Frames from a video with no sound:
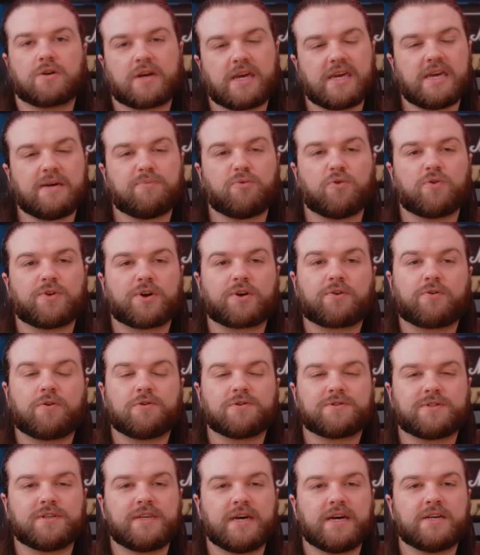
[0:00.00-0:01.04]
your keyboard
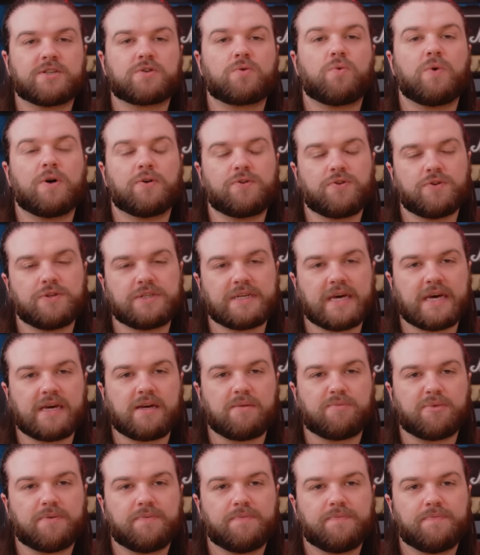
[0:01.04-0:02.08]
across the desk while you
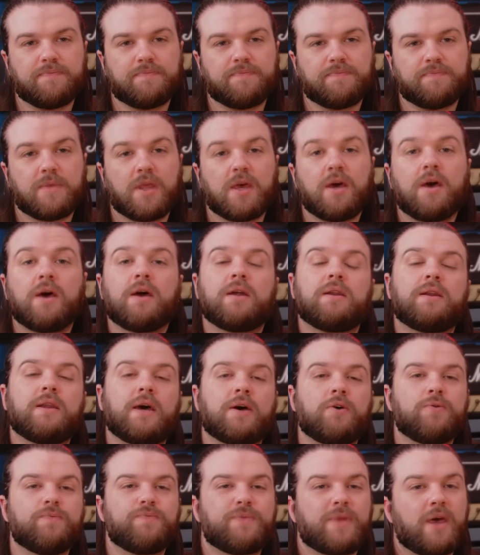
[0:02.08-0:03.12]
type.
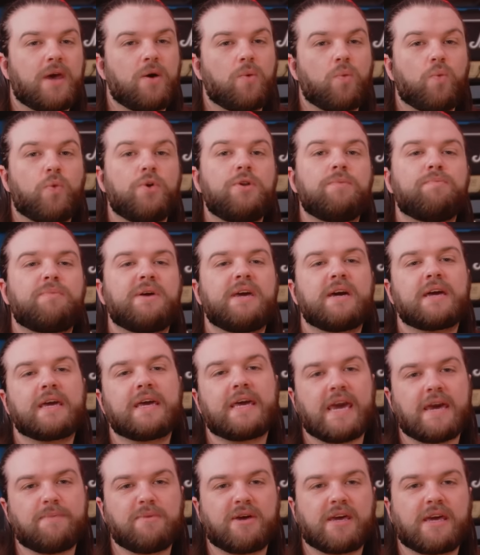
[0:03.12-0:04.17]
Now, it wouldn't be a
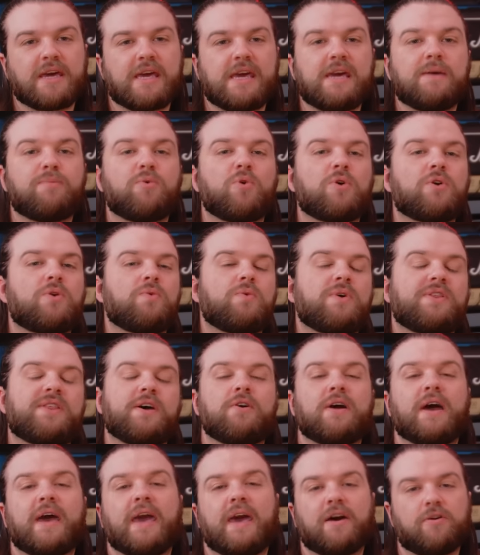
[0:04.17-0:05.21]
gaming keyboard
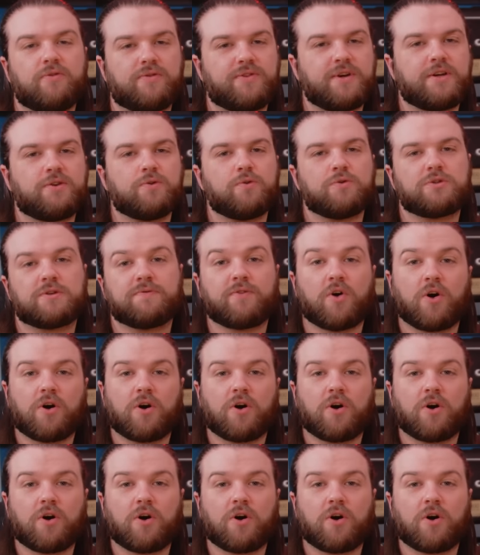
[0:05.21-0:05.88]
without a healthy dose of